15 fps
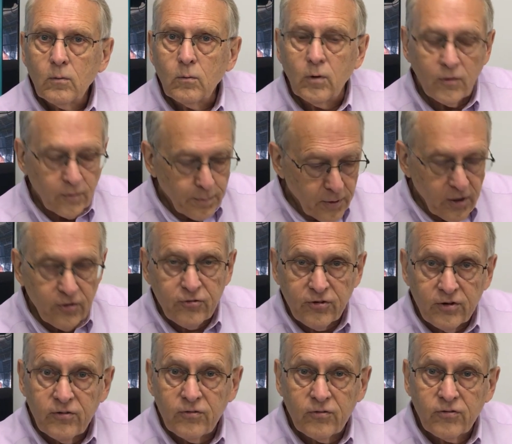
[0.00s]
Were the
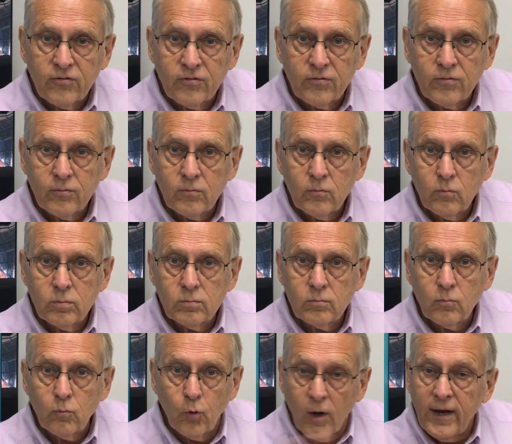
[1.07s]
Persians
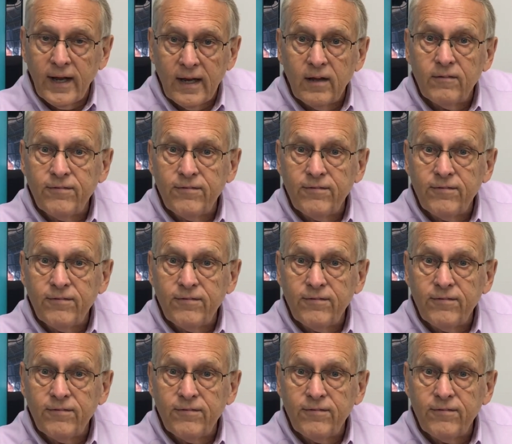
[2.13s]
running